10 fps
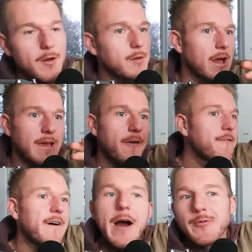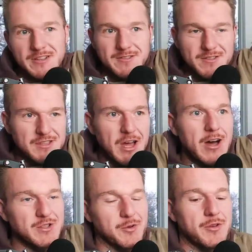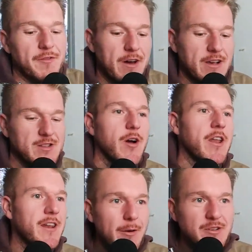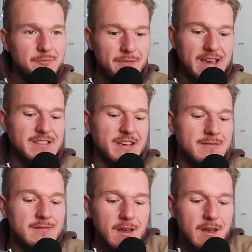like 1,000 stars on the first run, and that was amazing.